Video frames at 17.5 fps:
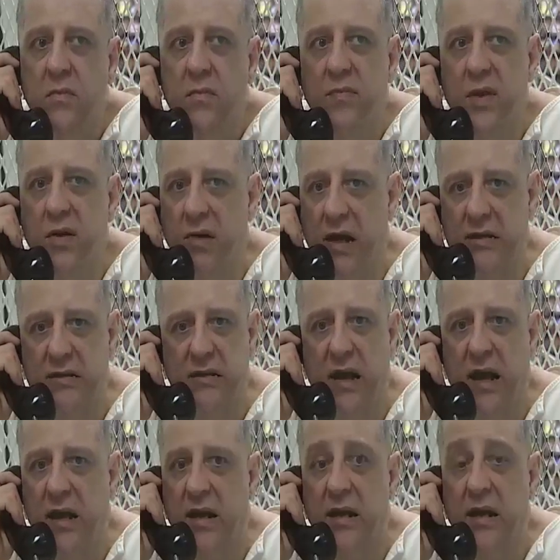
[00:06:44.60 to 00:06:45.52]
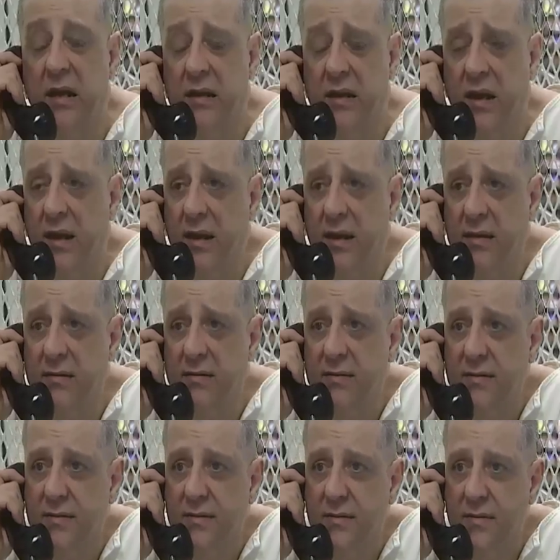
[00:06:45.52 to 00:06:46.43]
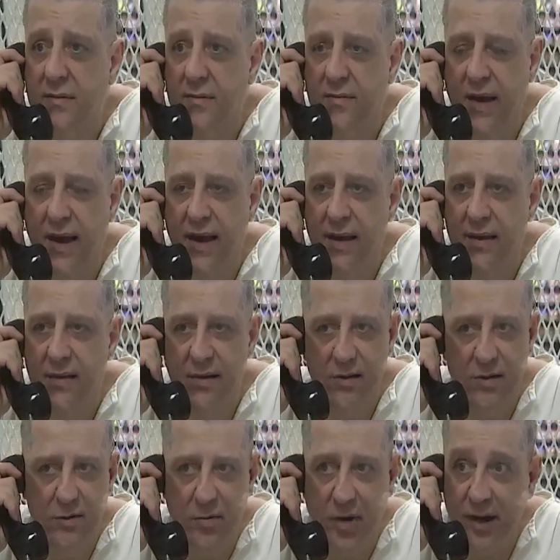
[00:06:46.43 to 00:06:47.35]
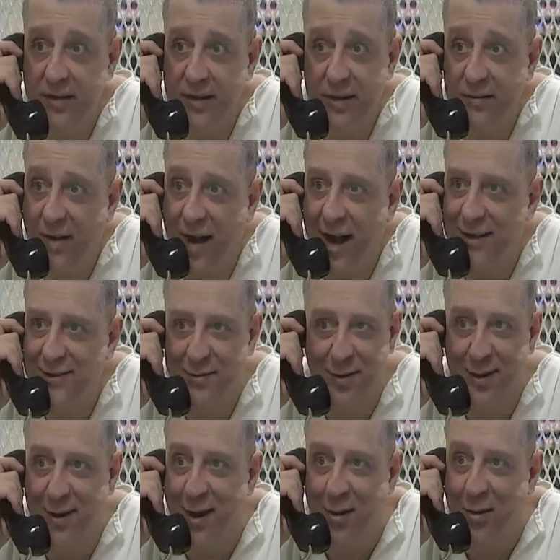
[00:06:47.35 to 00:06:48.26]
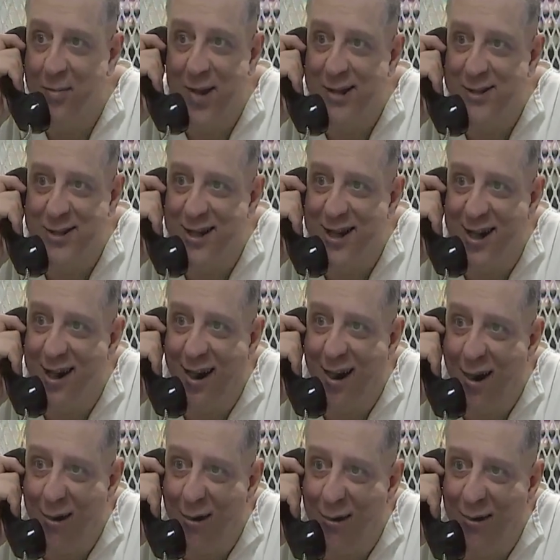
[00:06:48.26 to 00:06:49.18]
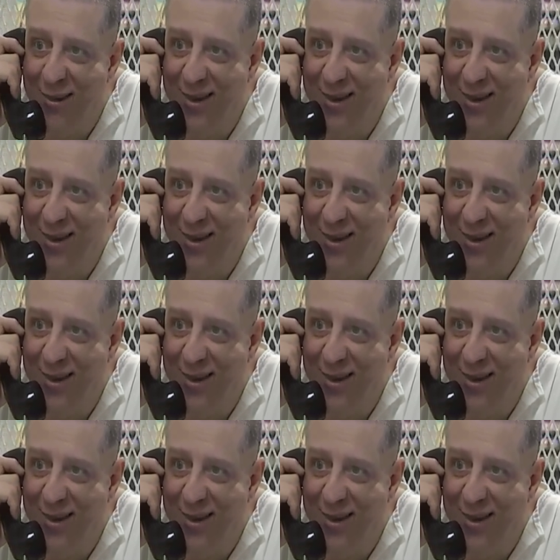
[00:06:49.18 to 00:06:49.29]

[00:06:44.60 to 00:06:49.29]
They're not saying anything. You read the advisory, they don't mention it at all.